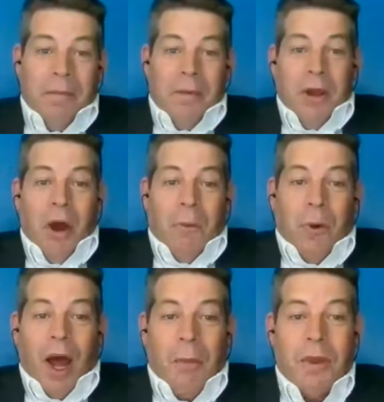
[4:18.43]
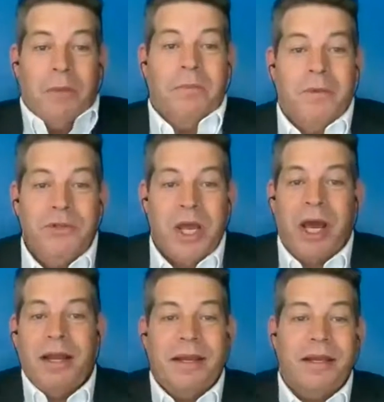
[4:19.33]
No problem.
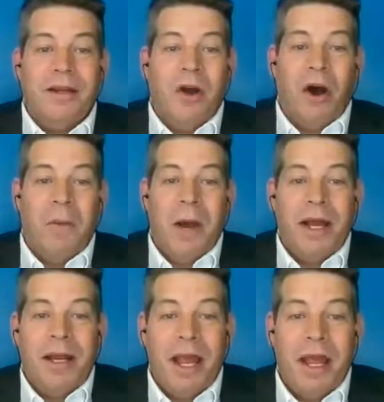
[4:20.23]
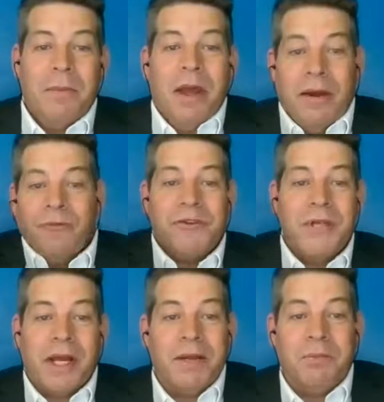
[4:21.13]
Jana didn't call my name for
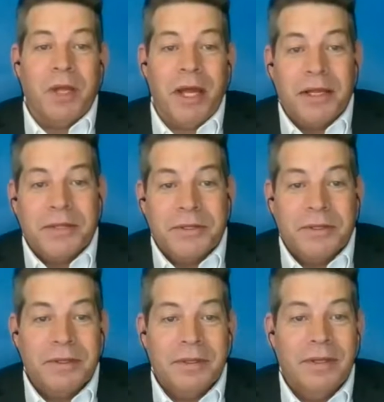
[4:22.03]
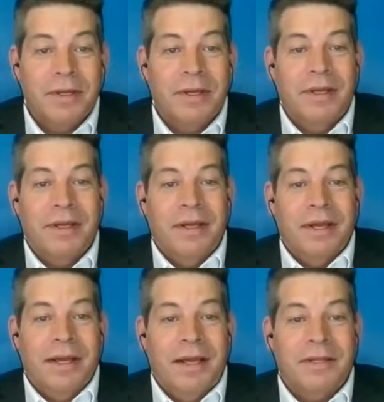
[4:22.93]
second place.
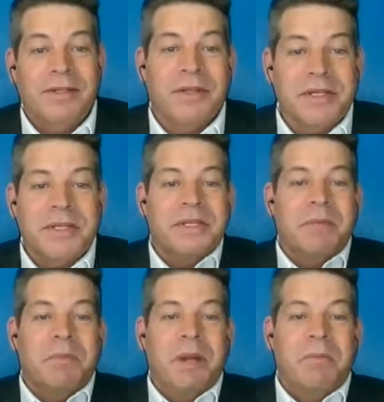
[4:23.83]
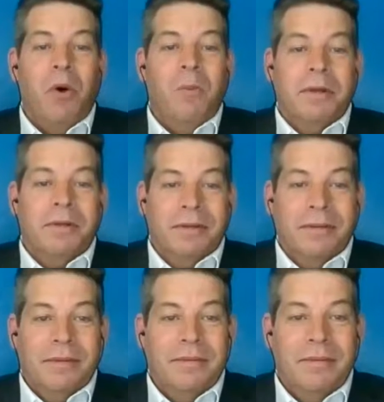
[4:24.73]
And so this is the big moment.
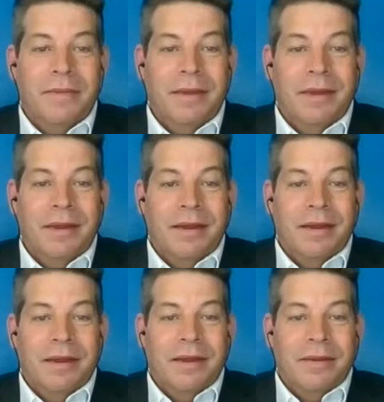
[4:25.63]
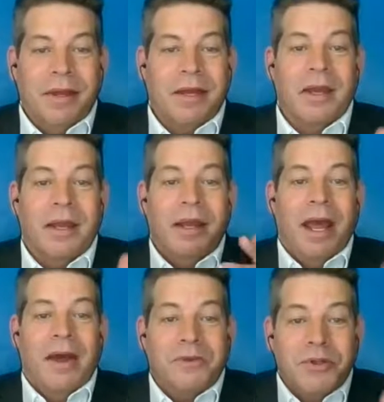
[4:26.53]
They're going to
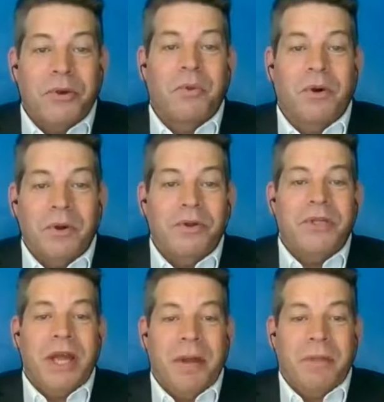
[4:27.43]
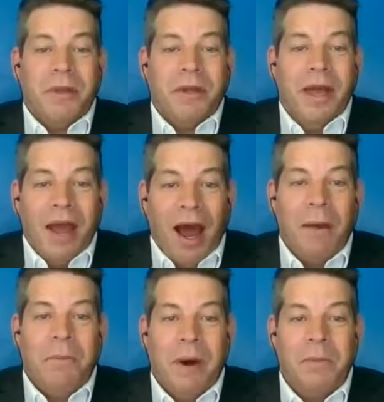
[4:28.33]
announce the world champion
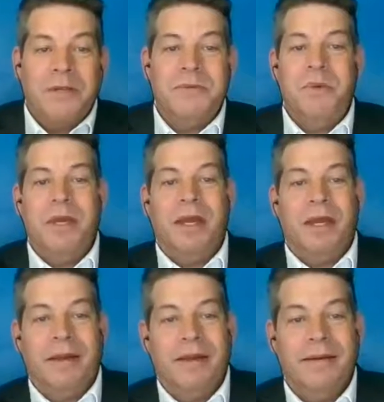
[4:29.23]
of public speaking.